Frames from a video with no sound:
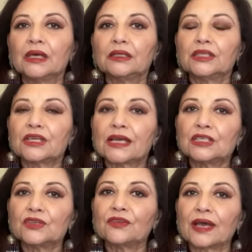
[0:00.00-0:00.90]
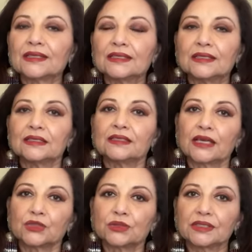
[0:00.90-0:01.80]
The chances of accidents,
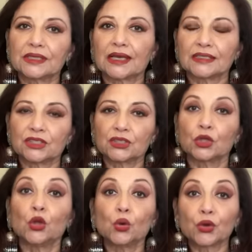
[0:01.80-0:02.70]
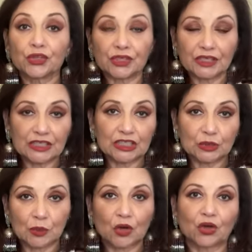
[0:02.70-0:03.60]
natural disasters in the
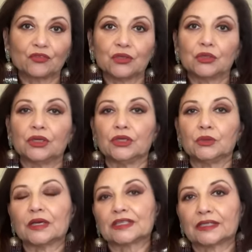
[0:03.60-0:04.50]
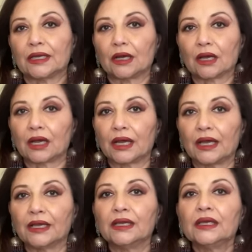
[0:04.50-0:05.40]
northeast part of the USA uh, are
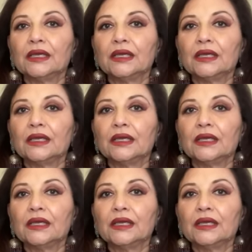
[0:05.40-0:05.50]
high.